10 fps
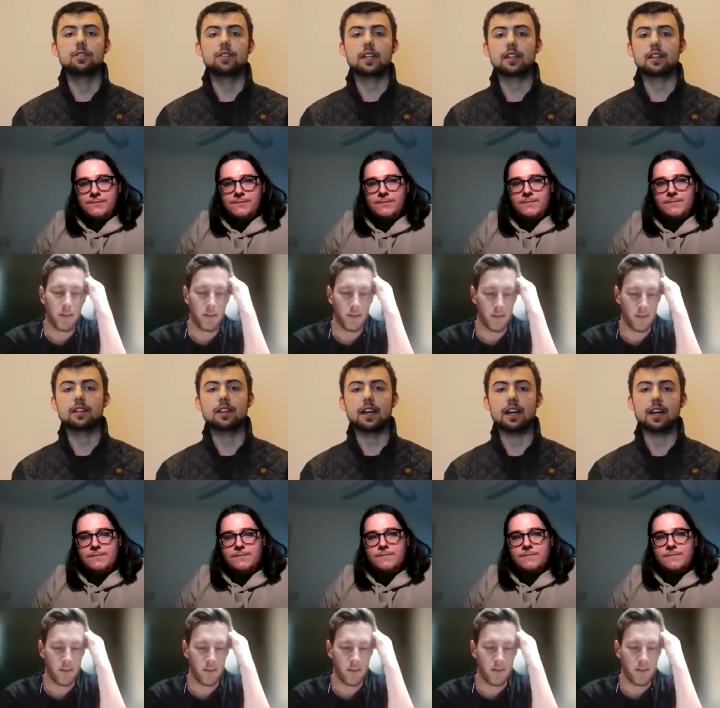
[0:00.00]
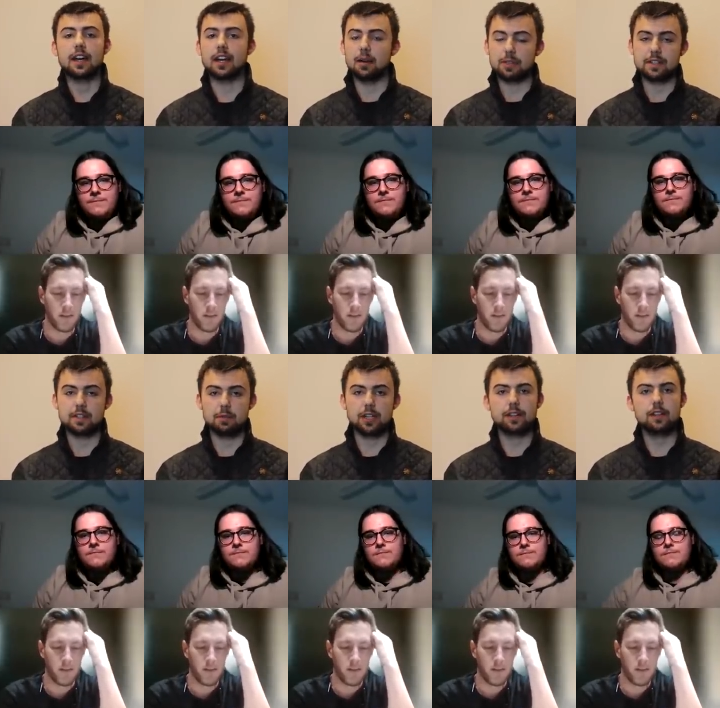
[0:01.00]
Speaker 1: using uh, an army
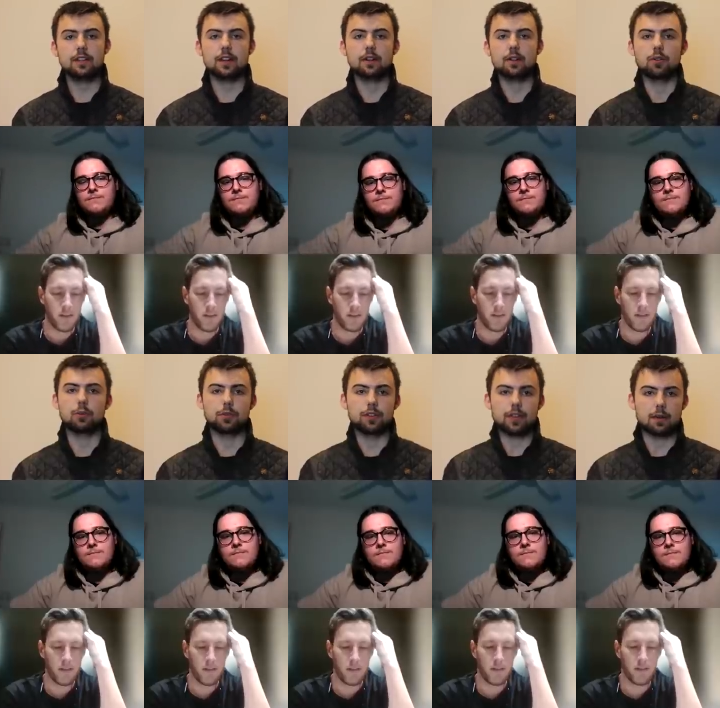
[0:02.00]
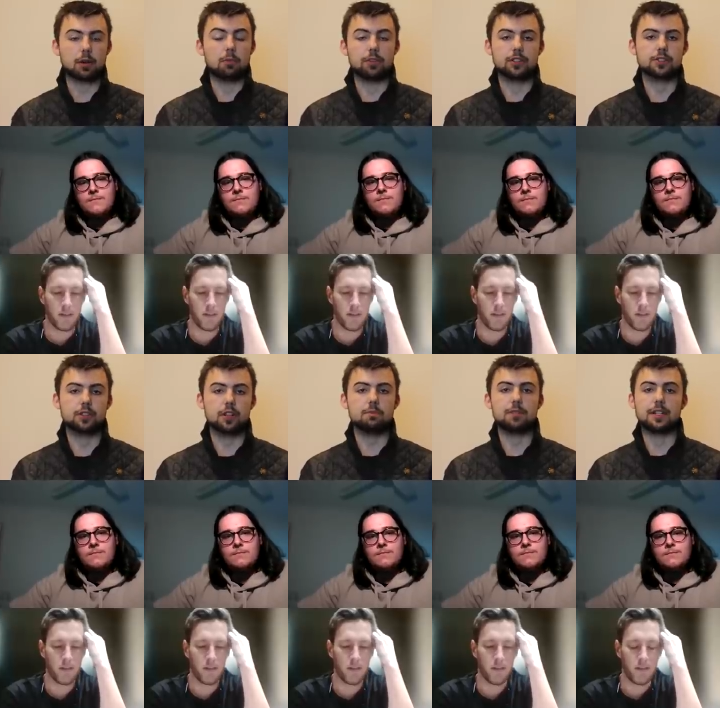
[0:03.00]
similar to this. I don't know if it was the same composition or
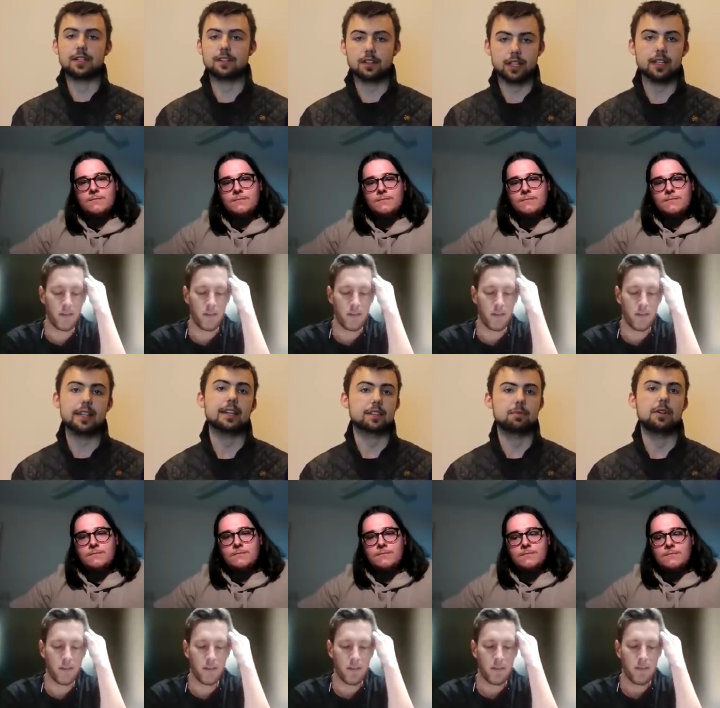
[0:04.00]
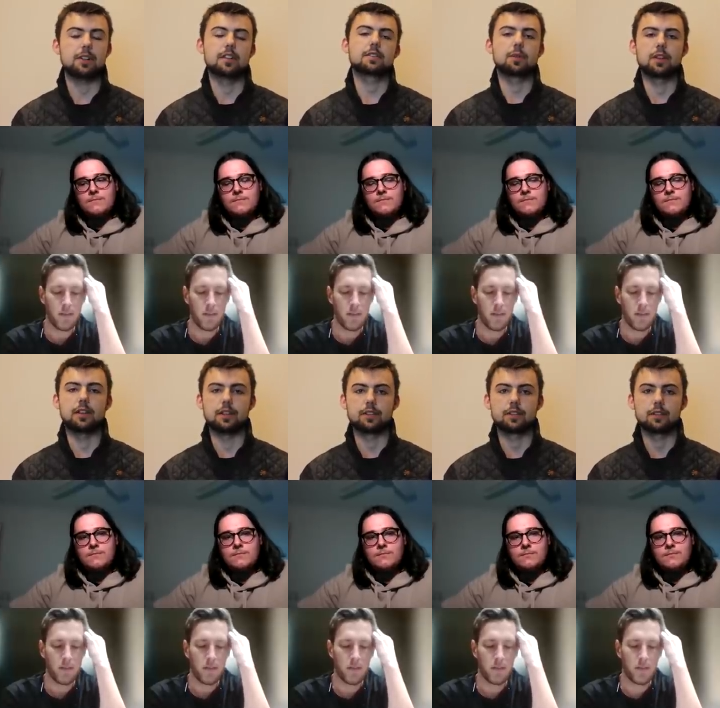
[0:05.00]
not, but he's clearly experienced with
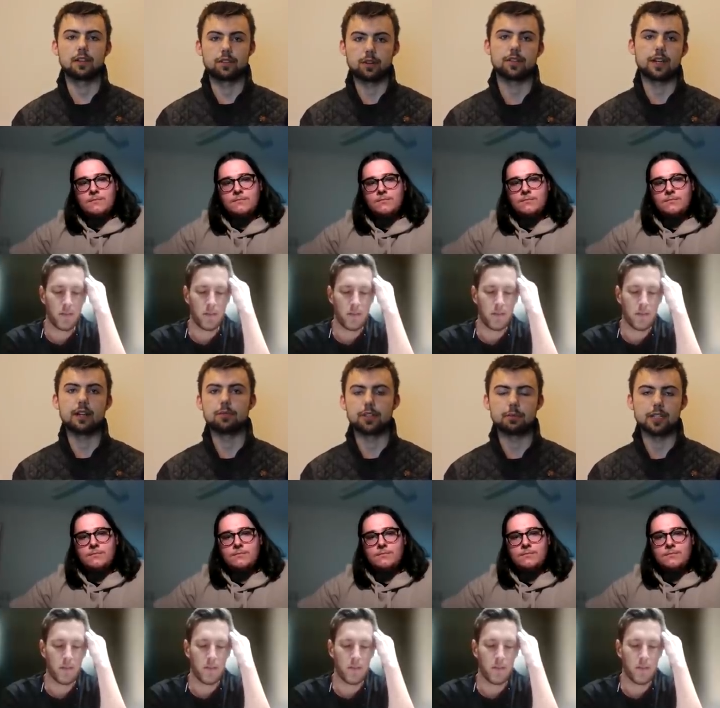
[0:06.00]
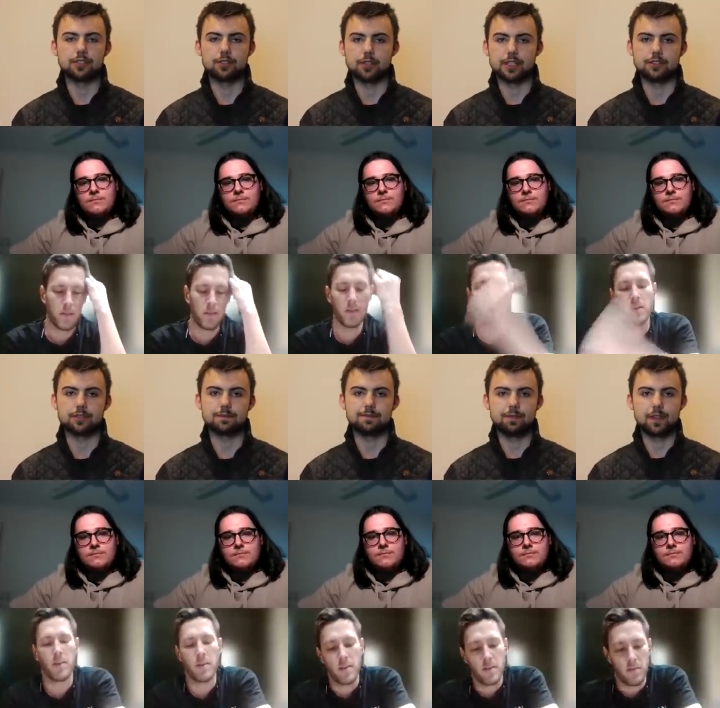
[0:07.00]
this assault on Helm's Deep Legendary Legion.
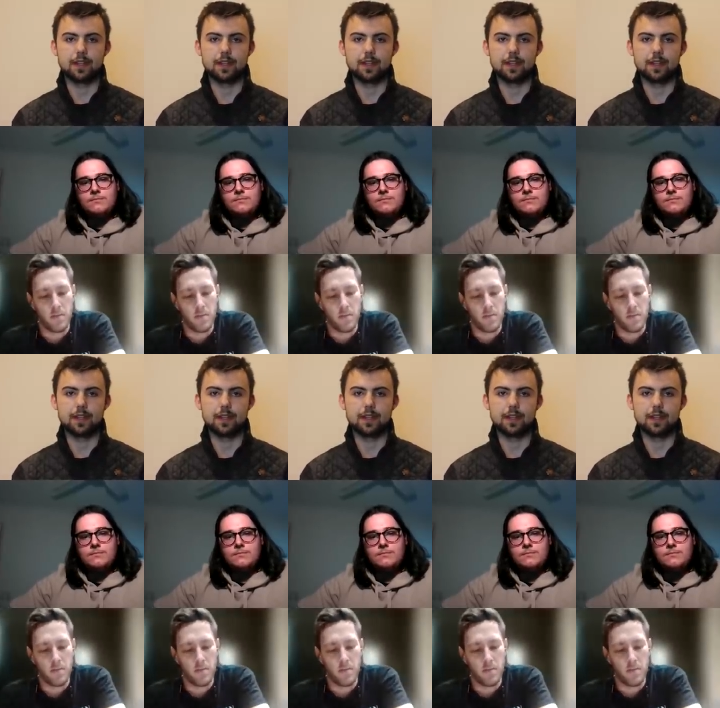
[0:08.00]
